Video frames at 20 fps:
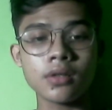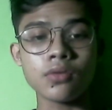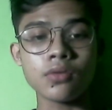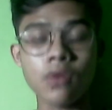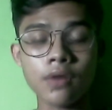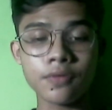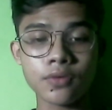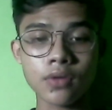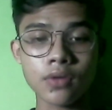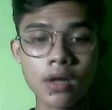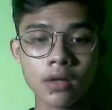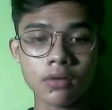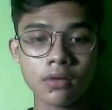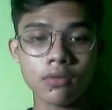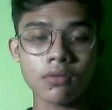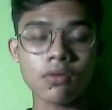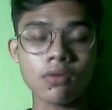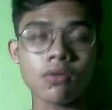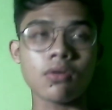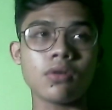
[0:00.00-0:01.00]
So it's
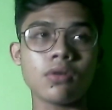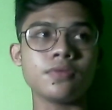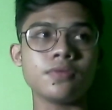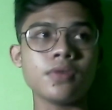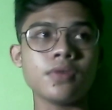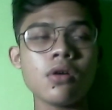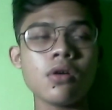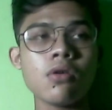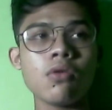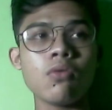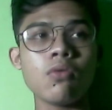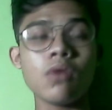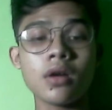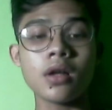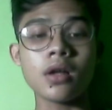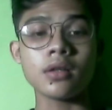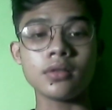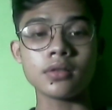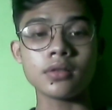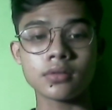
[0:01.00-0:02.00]
a lot harder than a
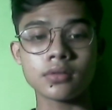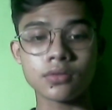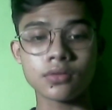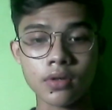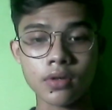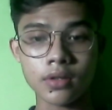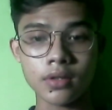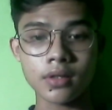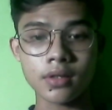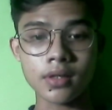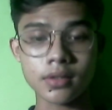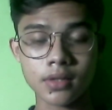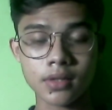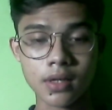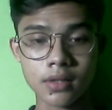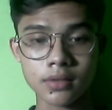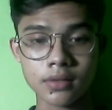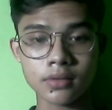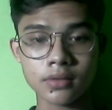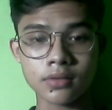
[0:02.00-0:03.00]
college.
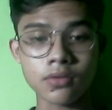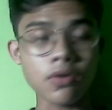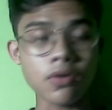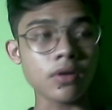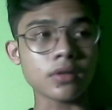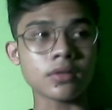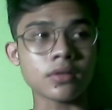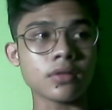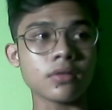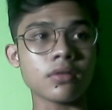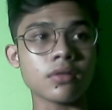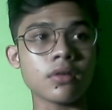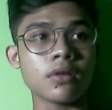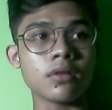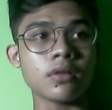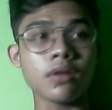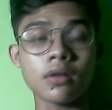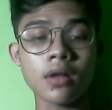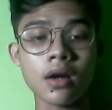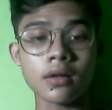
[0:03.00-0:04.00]
The
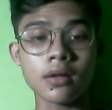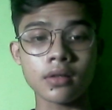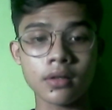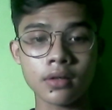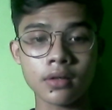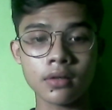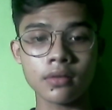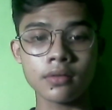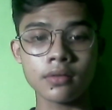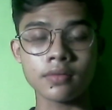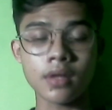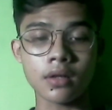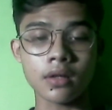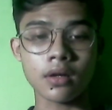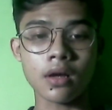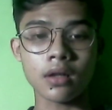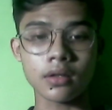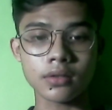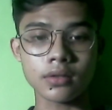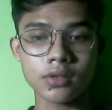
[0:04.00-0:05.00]
college in the United States,